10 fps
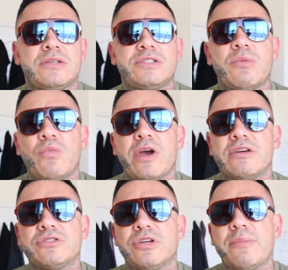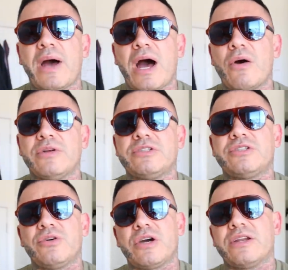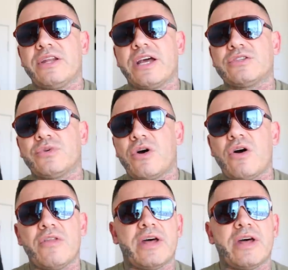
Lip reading: some way or somehow, it still connects with all